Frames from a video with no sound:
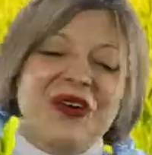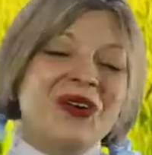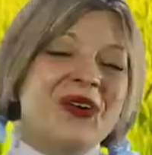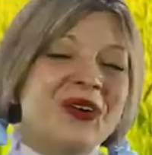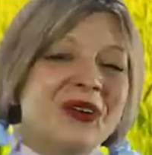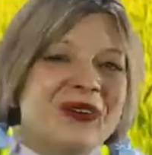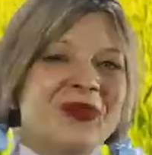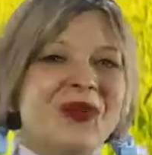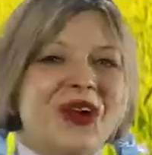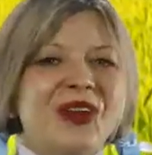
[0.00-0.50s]

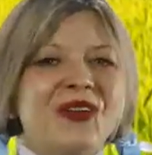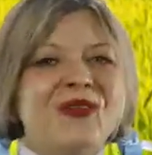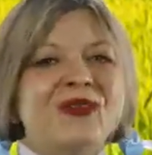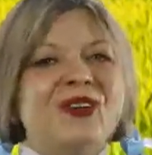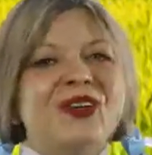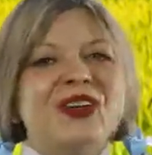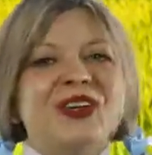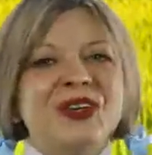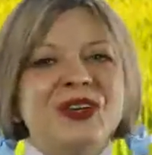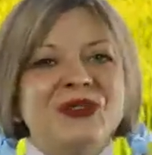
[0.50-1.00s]
Well,
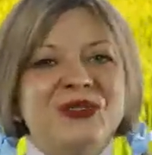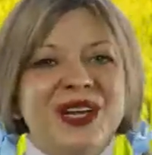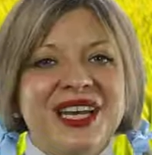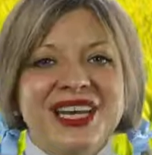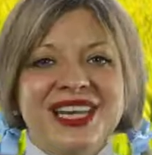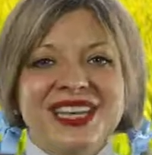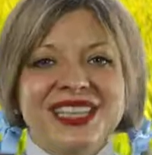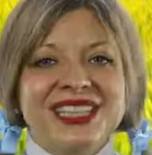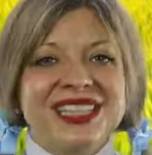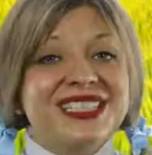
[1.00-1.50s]
for good
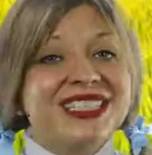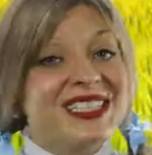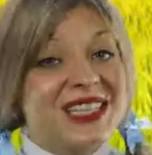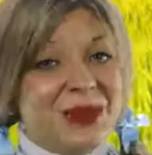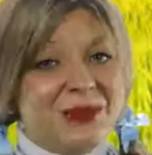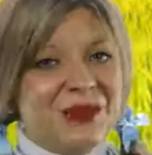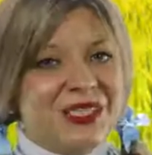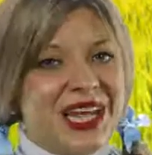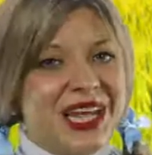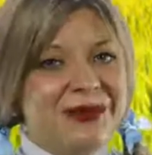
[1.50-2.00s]
reading,
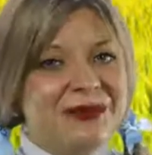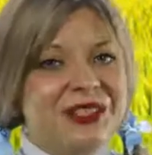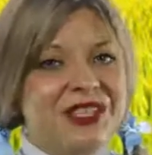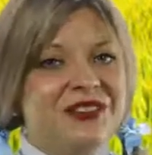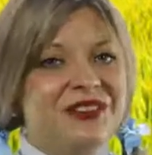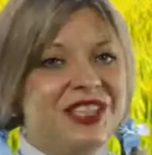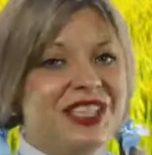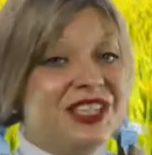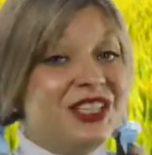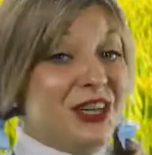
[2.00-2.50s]
sometimes
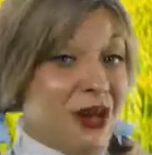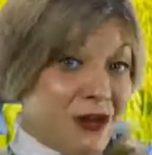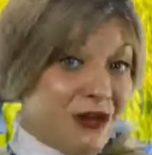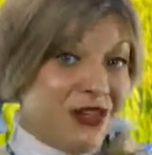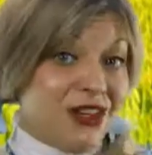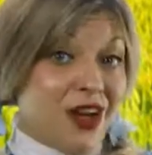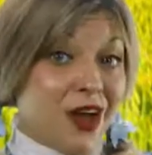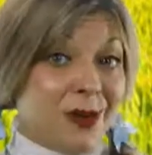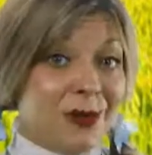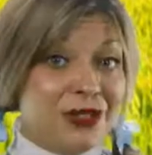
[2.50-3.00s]
you need to know
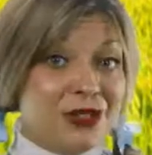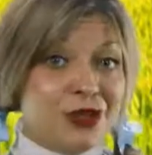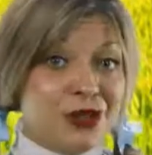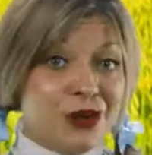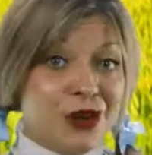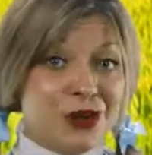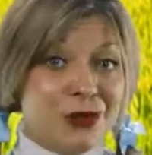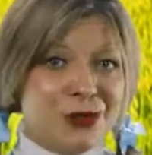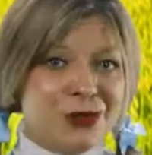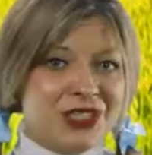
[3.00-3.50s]
the common
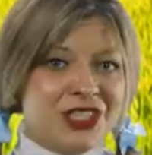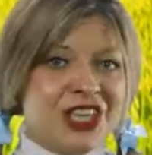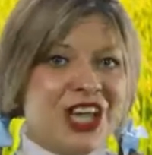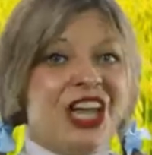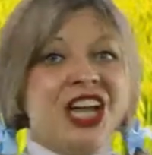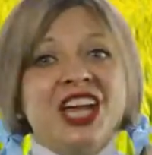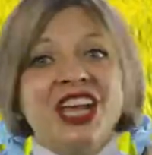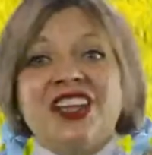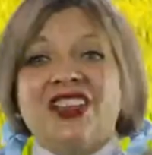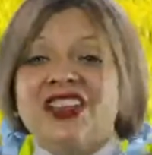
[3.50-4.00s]
tropes,
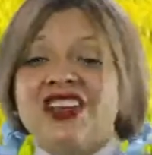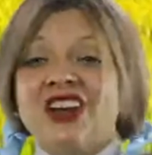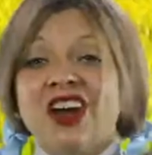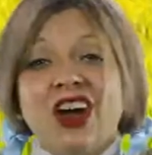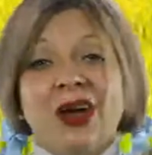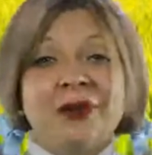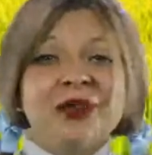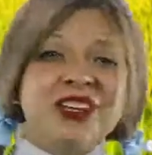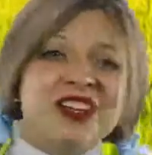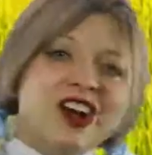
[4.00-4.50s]
the
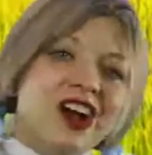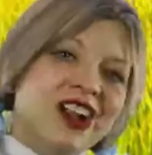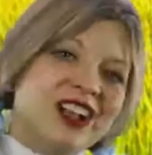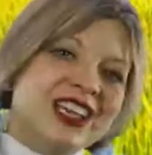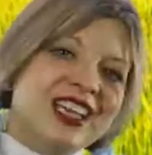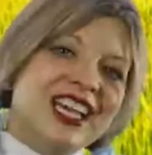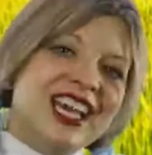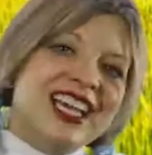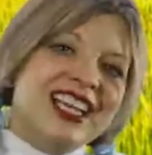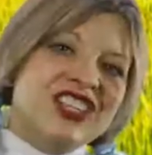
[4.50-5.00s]
common
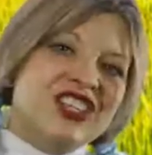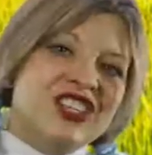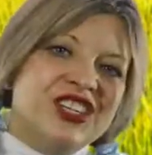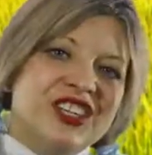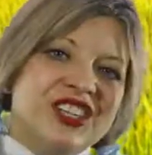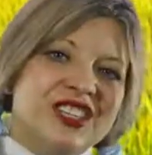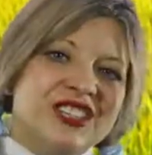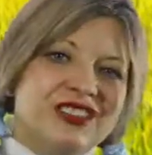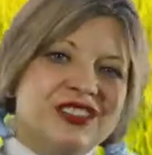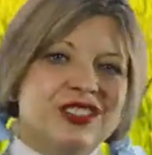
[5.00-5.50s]

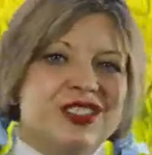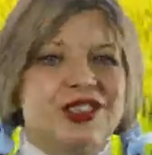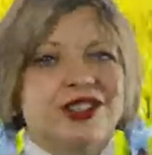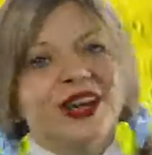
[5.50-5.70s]
collocations,